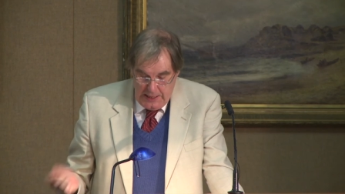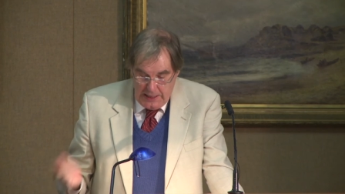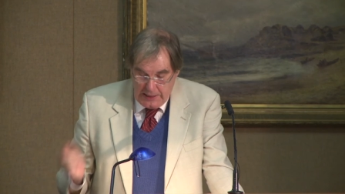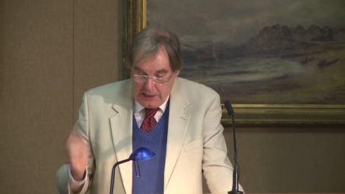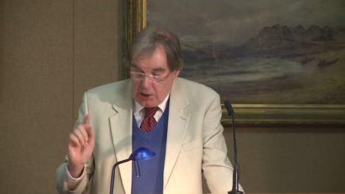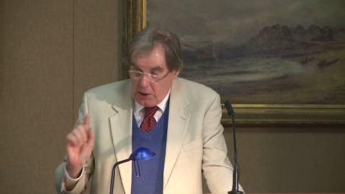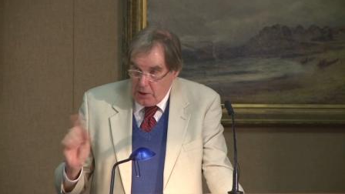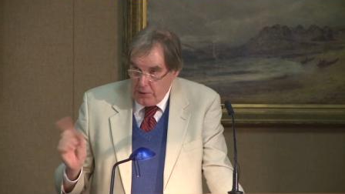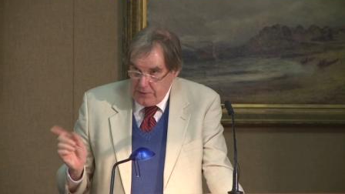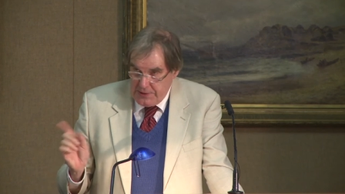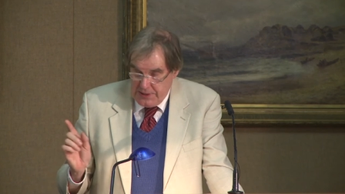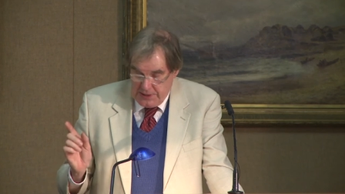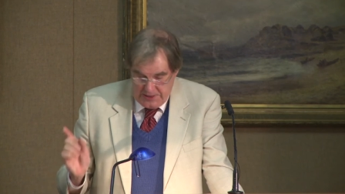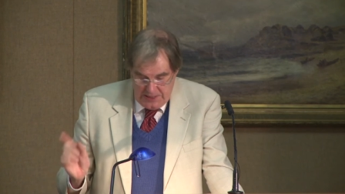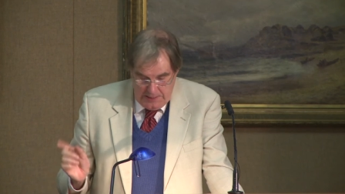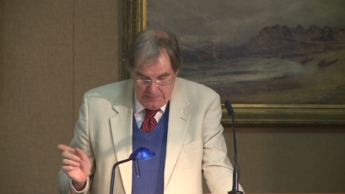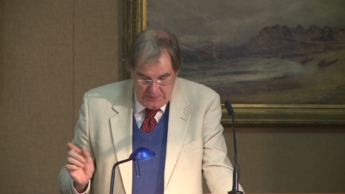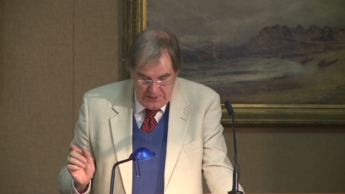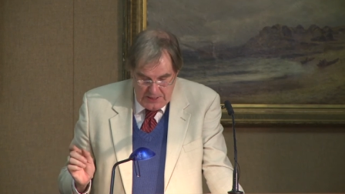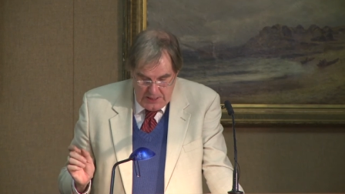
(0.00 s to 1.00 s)
including
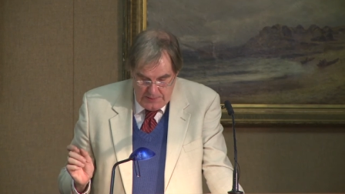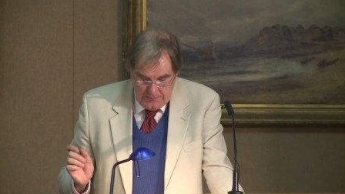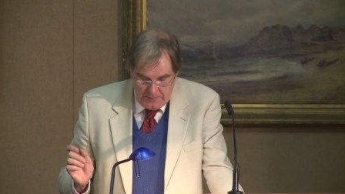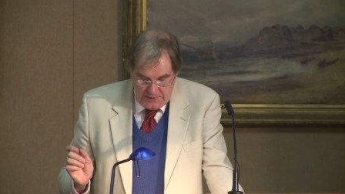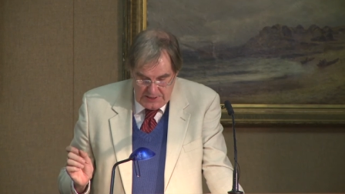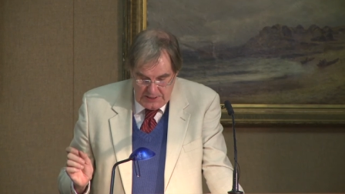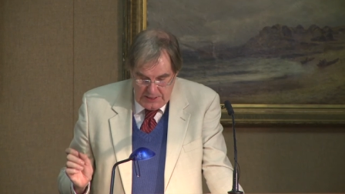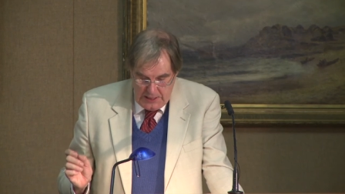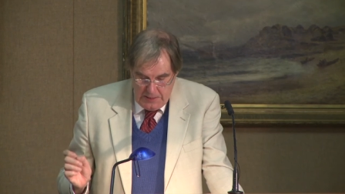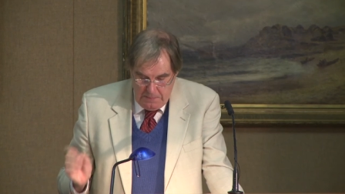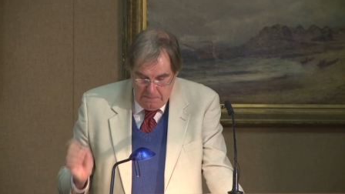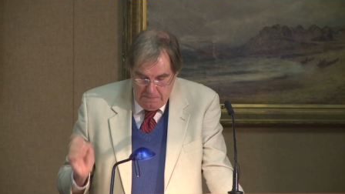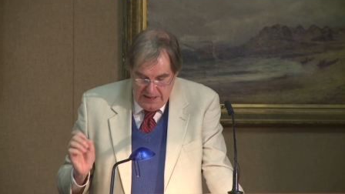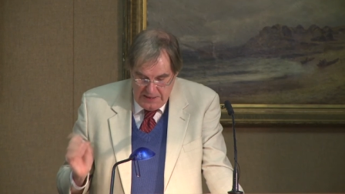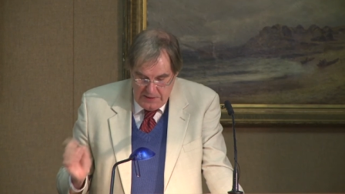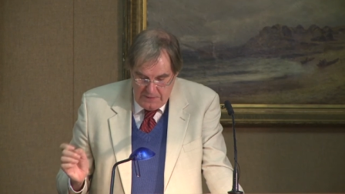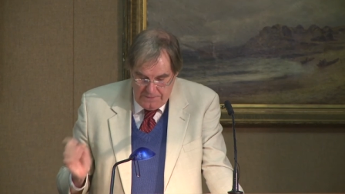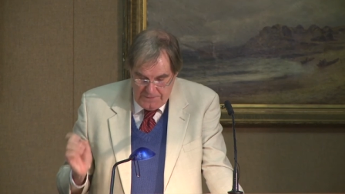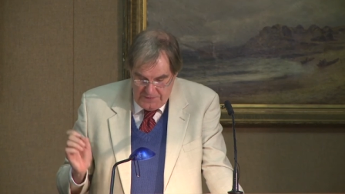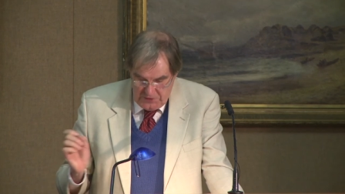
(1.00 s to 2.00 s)
sometimes
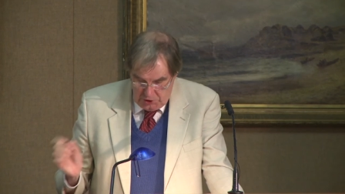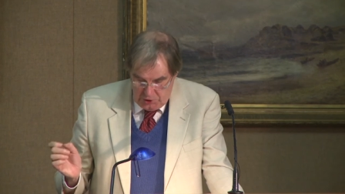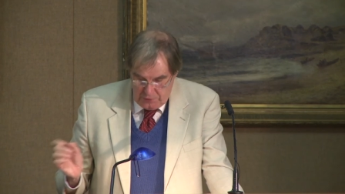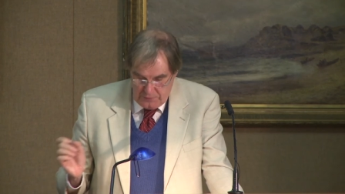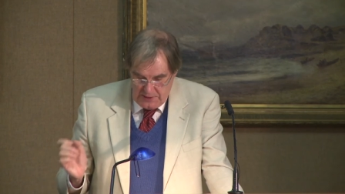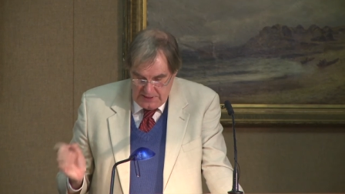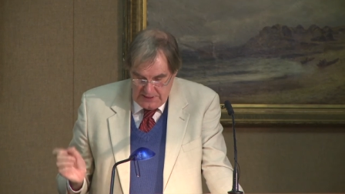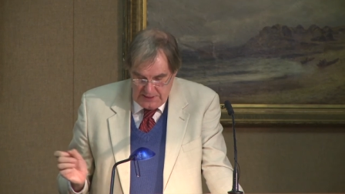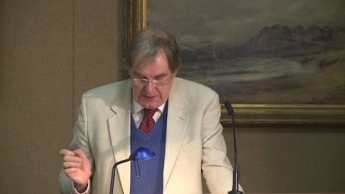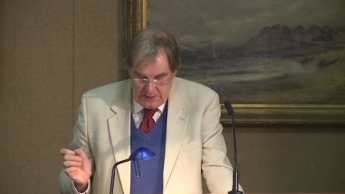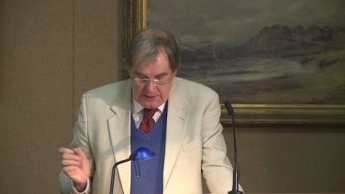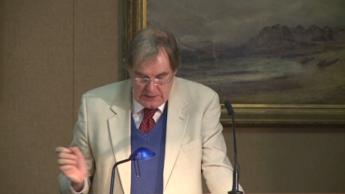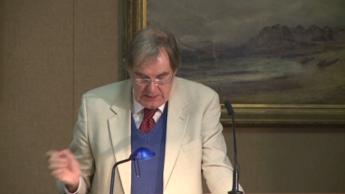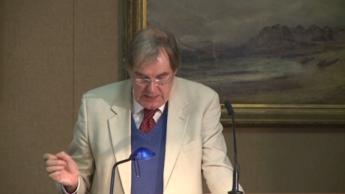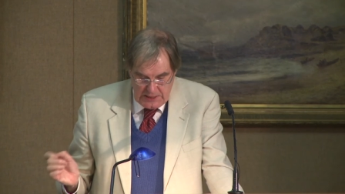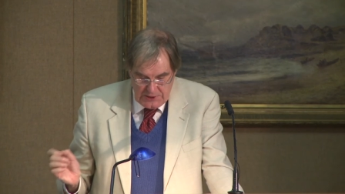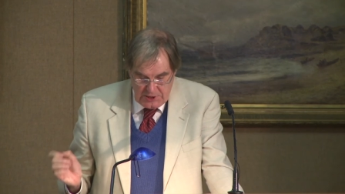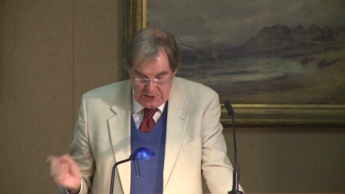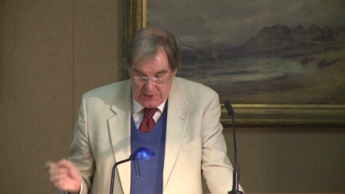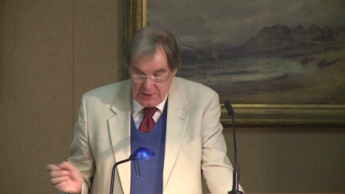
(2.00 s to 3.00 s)
beneficiaries,
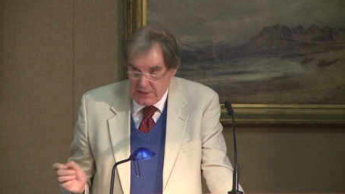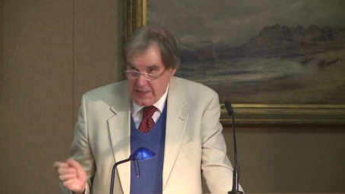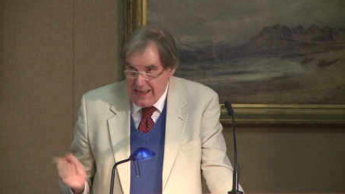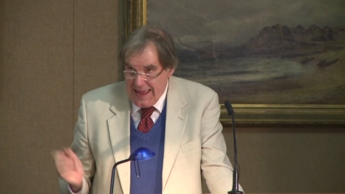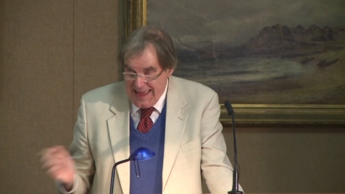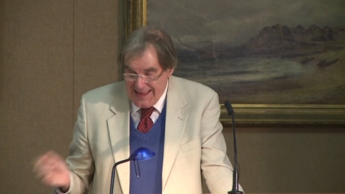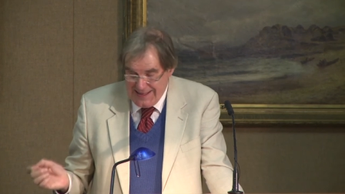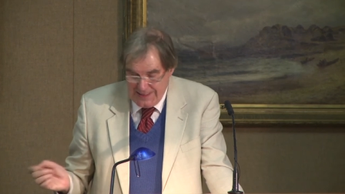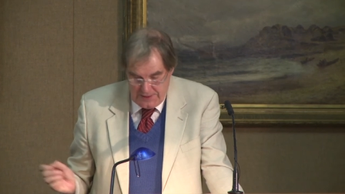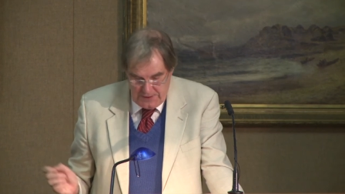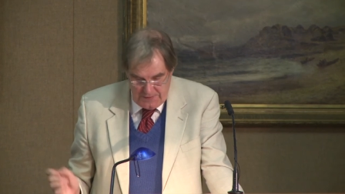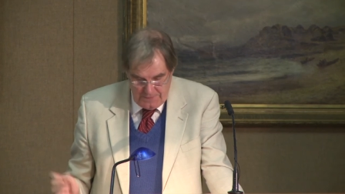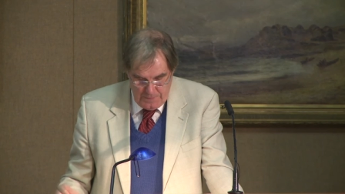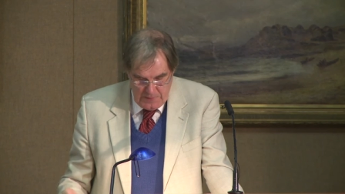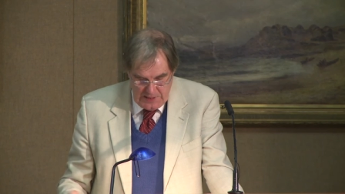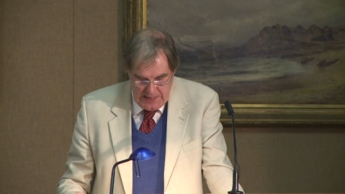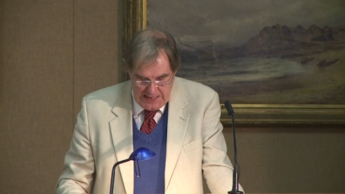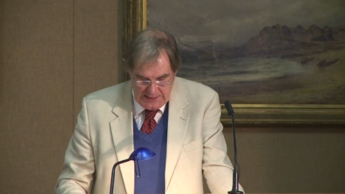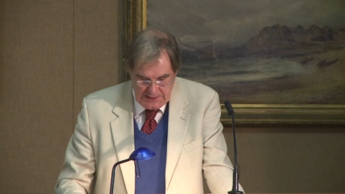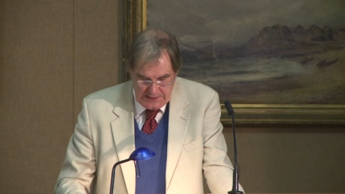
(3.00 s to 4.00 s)
such as heads of
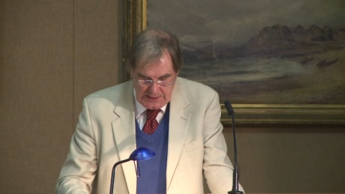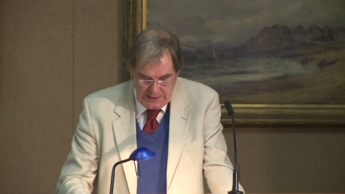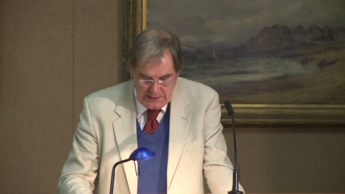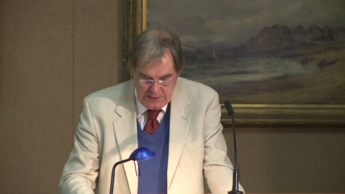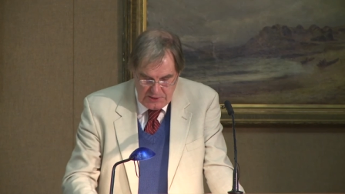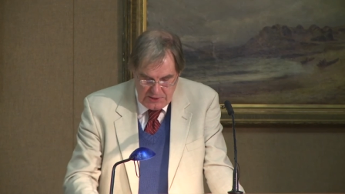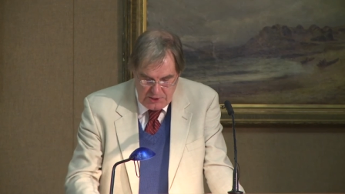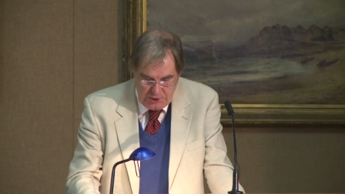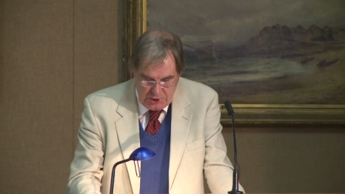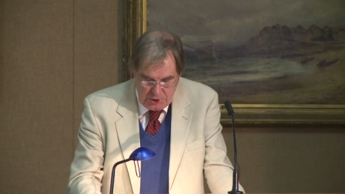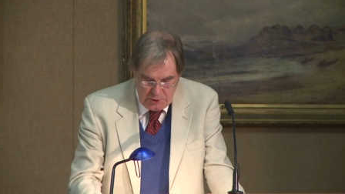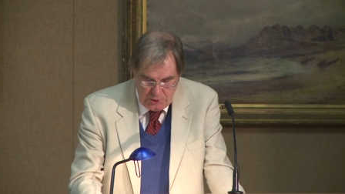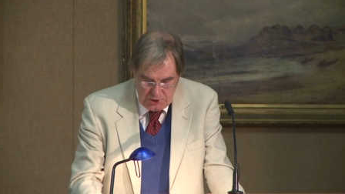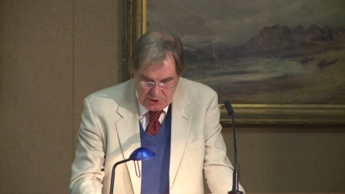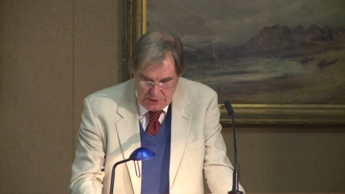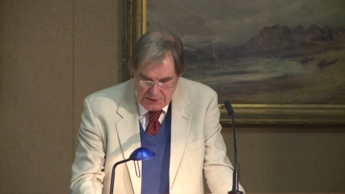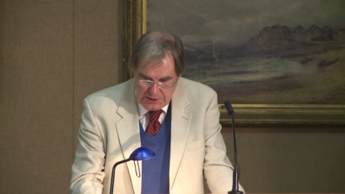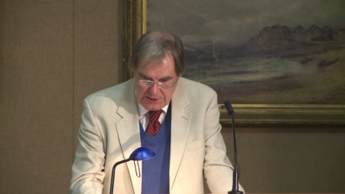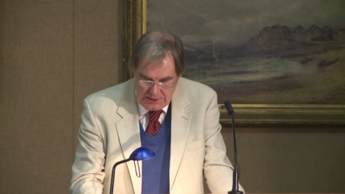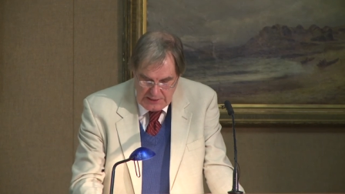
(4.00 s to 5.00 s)
monastic
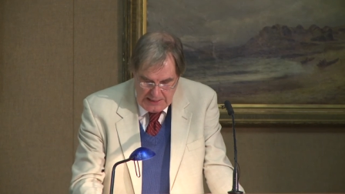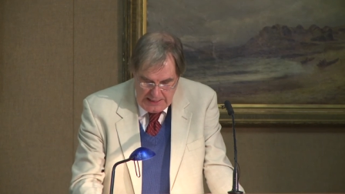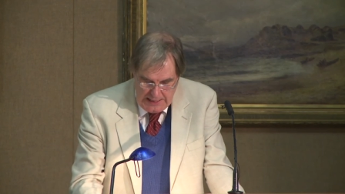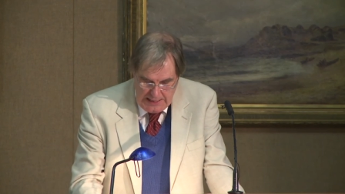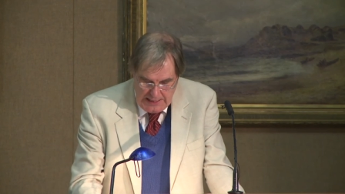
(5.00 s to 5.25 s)
institutions,